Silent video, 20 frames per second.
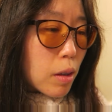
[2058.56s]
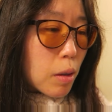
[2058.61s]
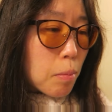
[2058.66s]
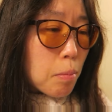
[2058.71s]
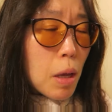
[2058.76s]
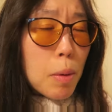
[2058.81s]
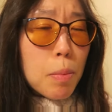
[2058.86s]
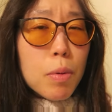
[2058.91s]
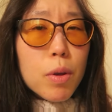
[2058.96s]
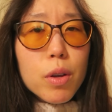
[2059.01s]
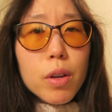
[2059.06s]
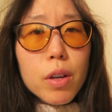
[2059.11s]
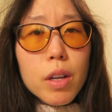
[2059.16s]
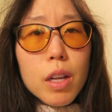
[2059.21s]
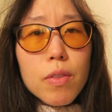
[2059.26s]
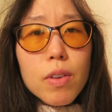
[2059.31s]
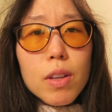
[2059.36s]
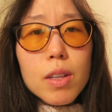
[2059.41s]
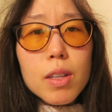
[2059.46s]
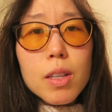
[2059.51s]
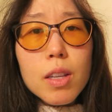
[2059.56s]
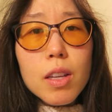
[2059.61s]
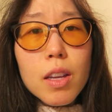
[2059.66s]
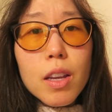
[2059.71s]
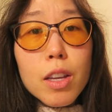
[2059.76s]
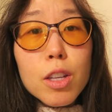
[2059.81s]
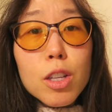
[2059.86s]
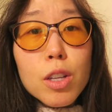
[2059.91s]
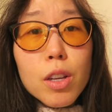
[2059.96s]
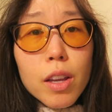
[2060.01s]
And maybe you could even see
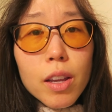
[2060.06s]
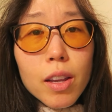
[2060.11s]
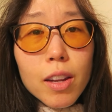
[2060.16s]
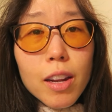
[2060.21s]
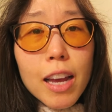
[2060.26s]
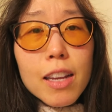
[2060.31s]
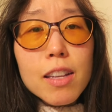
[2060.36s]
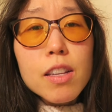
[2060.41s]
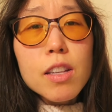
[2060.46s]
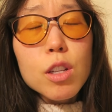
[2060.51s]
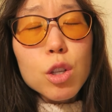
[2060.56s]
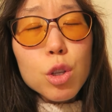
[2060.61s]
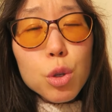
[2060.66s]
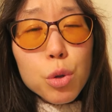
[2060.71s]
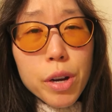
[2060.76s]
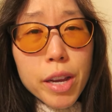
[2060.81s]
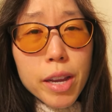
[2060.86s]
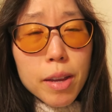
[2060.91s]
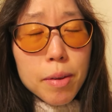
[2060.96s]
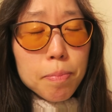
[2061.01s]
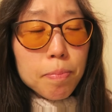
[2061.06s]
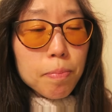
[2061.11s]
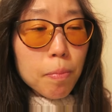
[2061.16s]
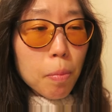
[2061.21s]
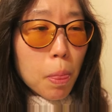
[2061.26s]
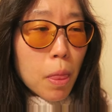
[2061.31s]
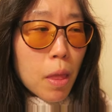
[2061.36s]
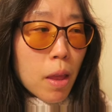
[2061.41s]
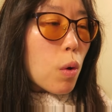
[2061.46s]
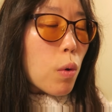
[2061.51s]
each kit as a
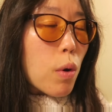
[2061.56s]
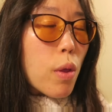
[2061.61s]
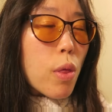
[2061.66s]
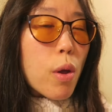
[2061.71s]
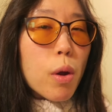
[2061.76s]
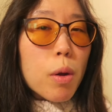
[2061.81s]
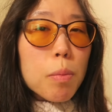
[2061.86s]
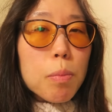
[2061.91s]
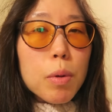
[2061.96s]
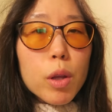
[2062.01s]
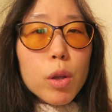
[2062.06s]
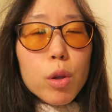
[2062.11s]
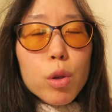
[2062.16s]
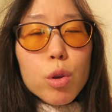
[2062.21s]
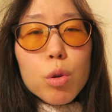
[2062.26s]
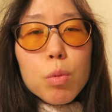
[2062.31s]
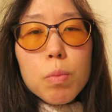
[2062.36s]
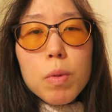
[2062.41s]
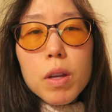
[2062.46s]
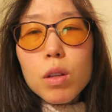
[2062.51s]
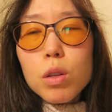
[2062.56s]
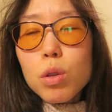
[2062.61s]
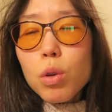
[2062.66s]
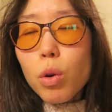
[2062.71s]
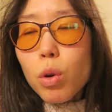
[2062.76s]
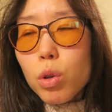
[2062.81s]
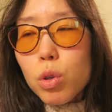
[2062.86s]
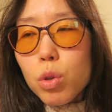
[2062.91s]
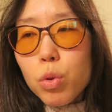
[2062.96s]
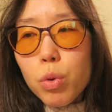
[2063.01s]
dream. Whether it be humans
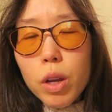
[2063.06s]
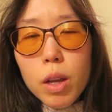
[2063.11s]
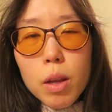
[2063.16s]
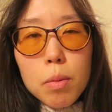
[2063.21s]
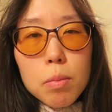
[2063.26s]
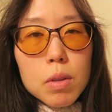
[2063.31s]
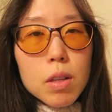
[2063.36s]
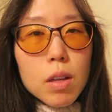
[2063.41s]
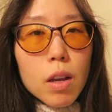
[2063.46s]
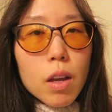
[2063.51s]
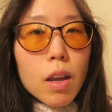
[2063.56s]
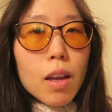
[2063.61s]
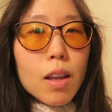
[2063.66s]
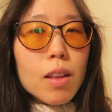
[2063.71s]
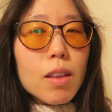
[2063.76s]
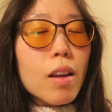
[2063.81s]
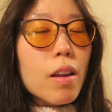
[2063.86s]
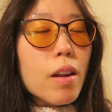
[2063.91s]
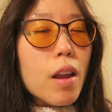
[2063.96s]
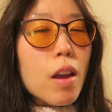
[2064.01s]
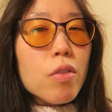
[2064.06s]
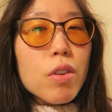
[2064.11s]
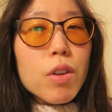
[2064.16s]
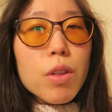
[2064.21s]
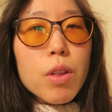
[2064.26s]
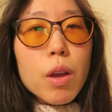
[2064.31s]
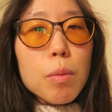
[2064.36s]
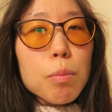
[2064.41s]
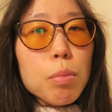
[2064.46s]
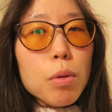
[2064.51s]
or dreams, not
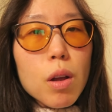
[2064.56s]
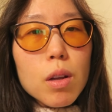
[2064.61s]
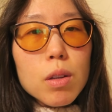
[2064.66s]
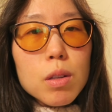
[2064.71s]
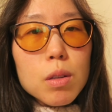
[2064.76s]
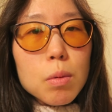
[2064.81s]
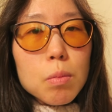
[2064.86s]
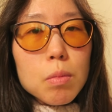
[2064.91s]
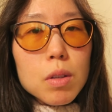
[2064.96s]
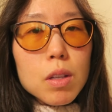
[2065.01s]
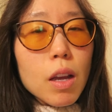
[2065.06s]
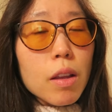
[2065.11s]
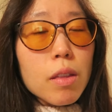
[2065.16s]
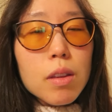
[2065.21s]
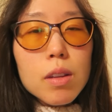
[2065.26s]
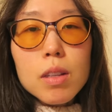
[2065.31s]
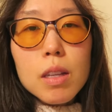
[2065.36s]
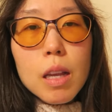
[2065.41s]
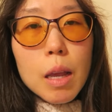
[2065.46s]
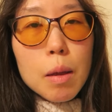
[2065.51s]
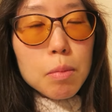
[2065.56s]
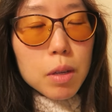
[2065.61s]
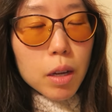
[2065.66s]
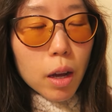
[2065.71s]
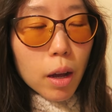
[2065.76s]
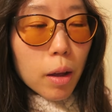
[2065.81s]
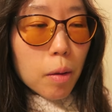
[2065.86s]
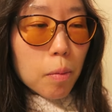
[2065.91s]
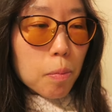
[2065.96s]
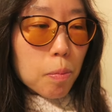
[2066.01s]
everything blossoms at the same
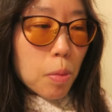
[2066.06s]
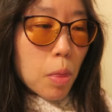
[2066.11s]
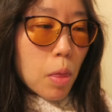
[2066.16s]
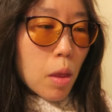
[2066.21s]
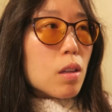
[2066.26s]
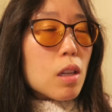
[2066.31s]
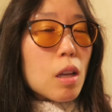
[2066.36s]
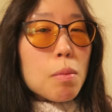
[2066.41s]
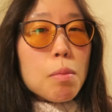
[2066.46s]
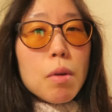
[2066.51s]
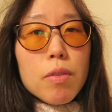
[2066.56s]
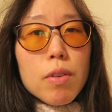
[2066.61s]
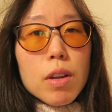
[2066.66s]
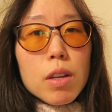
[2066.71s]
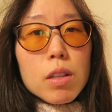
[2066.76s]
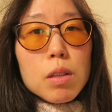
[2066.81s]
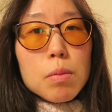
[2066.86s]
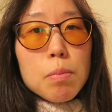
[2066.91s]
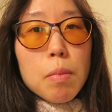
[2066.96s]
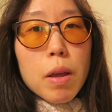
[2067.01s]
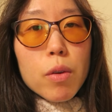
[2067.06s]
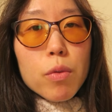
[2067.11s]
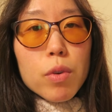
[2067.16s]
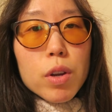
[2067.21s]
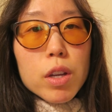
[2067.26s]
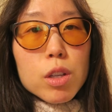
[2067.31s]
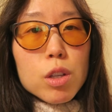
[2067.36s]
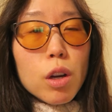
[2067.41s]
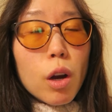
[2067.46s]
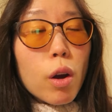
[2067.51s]
time. Some of us may
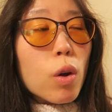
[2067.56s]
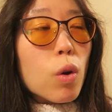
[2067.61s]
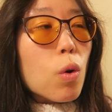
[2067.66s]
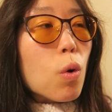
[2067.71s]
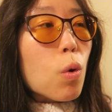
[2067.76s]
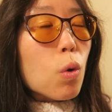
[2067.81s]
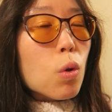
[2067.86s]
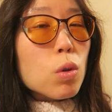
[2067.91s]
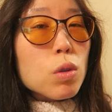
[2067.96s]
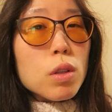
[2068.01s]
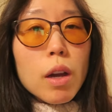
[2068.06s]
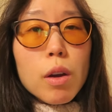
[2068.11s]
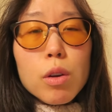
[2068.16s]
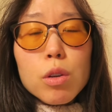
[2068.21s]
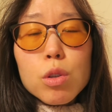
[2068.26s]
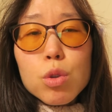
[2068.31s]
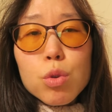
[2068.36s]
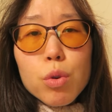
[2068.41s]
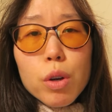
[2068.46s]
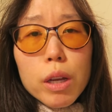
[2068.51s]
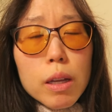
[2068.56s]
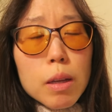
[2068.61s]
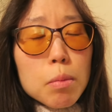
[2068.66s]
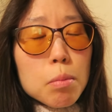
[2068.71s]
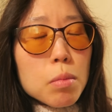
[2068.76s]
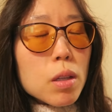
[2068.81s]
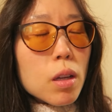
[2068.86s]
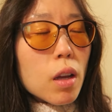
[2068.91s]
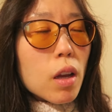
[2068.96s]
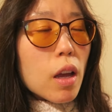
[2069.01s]
reach our goals, our
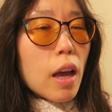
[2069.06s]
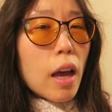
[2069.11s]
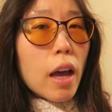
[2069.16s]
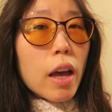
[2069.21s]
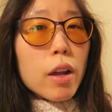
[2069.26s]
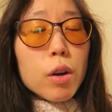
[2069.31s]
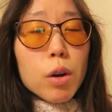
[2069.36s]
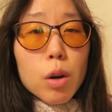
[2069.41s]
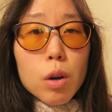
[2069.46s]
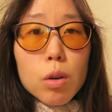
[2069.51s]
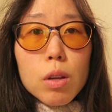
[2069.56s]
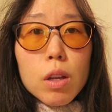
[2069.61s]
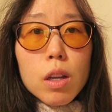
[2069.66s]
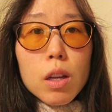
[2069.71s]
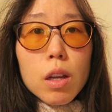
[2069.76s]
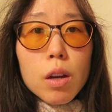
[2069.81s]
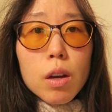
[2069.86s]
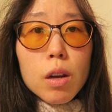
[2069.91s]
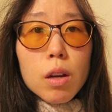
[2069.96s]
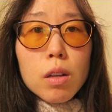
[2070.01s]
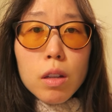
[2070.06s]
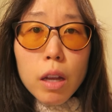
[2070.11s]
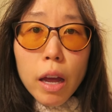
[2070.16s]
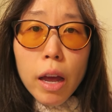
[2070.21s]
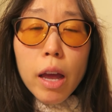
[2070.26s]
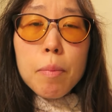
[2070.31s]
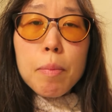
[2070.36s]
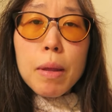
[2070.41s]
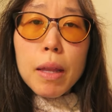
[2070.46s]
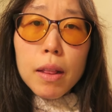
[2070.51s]
dreams, at an earlier
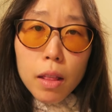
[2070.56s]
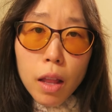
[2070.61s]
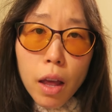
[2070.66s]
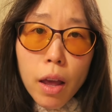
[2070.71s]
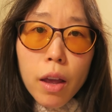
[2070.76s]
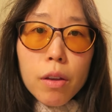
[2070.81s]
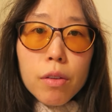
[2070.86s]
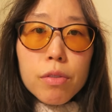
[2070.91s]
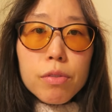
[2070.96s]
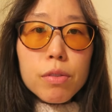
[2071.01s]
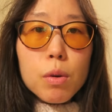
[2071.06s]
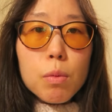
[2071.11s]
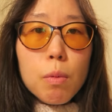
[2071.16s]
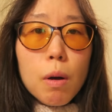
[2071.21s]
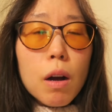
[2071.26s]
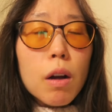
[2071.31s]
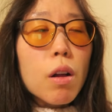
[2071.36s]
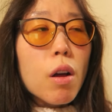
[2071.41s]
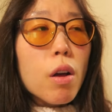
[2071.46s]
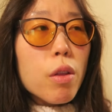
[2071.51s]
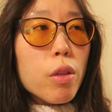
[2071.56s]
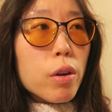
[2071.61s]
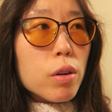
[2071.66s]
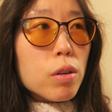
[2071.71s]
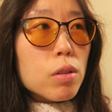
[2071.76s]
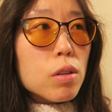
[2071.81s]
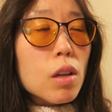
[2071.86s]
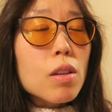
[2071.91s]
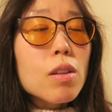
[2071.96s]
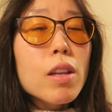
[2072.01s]
time in life, while
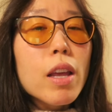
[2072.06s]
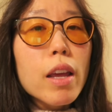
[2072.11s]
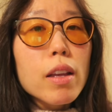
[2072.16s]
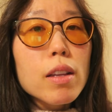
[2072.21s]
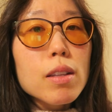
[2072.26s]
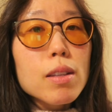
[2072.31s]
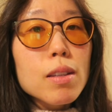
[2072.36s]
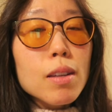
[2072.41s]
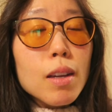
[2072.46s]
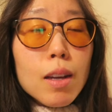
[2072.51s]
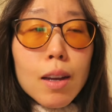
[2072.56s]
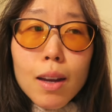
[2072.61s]
others it takes